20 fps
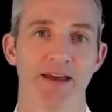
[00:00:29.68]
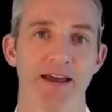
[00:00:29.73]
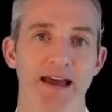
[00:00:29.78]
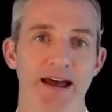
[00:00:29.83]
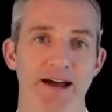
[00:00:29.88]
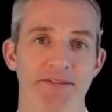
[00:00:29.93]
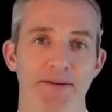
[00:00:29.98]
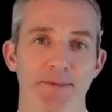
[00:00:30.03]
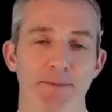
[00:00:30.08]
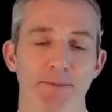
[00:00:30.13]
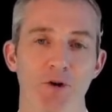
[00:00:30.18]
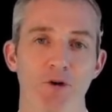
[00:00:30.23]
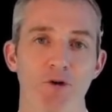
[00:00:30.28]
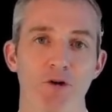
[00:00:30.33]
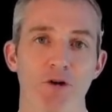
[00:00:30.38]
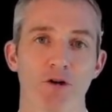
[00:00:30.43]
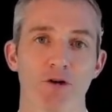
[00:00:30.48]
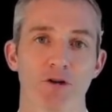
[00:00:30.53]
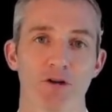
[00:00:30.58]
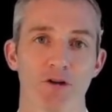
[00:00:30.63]
And the
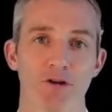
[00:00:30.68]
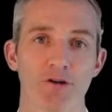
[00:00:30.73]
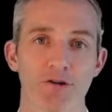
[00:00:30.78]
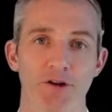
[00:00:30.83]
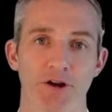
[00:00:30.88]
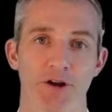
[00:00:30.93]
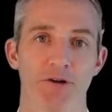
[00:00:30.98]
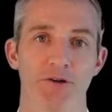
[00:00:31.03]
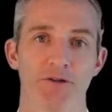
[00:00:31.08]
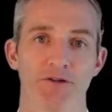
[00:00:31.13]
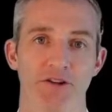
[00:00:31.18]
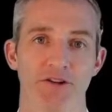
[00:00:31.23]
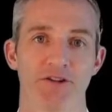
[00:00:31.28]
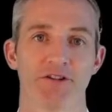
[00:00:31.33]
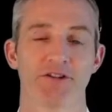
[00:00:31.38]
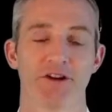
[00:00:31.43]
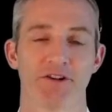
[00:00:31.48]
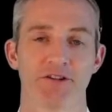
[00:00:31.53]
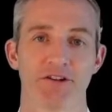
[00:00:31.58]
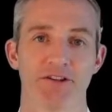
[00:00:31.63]
more glucose that's
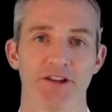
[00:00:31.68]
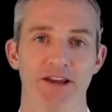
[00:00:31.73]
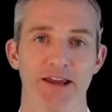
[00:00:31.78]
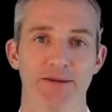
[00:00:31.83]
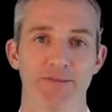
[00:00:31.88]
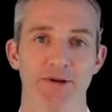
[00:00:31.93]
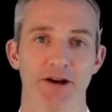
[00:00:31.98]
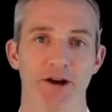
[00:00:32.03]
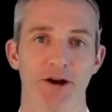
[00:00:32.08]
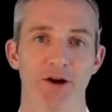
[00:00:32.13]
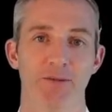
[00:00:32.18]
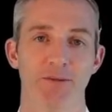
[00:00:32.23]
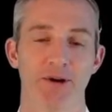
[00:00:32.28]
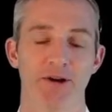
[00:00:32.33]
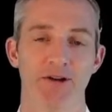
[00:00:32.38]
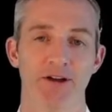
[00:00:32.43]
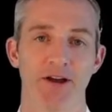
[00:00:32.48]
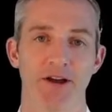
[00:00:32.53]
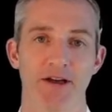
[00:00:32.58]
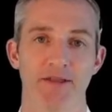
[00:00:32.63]
stuck to the
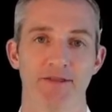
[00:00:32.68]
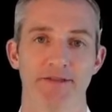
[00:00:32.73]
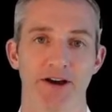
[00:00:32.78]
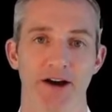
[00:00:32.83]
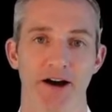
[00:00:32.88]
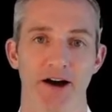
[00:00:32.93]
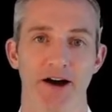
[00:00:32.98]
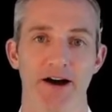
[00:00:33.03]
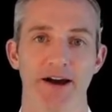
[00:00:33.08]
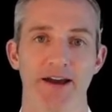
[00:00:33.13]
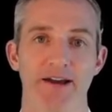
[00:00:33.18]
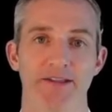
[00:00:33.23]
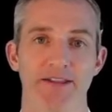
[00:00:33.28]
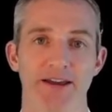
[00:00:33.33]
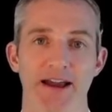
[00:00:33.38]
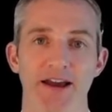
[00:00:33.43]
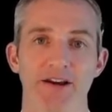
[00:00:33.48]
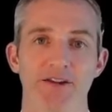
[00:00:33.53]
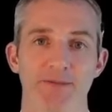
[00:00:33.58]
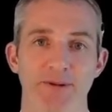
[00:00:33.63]
hemoglobin, the higher
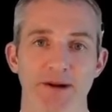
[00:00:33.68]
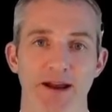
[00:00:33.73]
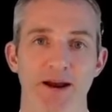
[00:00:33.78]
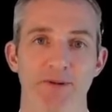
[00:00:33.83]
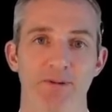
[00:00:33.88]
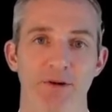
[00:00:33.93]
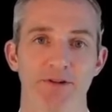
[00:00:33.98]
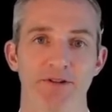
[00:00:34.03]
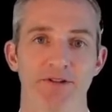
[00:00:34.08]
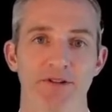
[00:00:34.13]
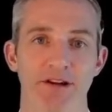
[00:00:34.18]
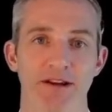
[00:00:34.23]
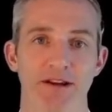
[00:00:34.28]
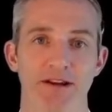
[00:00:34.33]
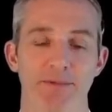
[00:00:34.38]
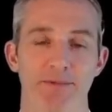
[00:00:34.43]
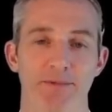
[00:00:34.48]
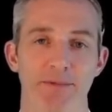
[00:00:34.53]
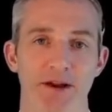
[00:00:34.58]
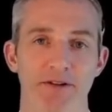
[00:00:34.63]
the
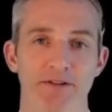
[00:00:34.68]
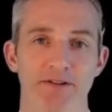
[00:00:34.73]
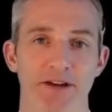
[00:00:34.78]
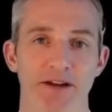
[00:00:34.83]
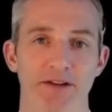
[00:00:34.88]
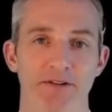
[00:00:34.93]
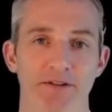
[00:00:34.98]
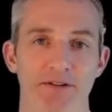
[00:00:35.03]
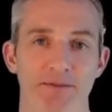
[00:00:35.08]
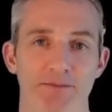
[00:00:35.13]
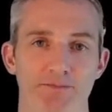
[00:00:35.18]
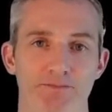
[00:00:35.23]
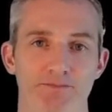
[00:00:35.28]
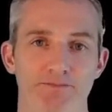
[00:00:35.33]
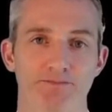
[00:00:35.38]
HbA1c blood test.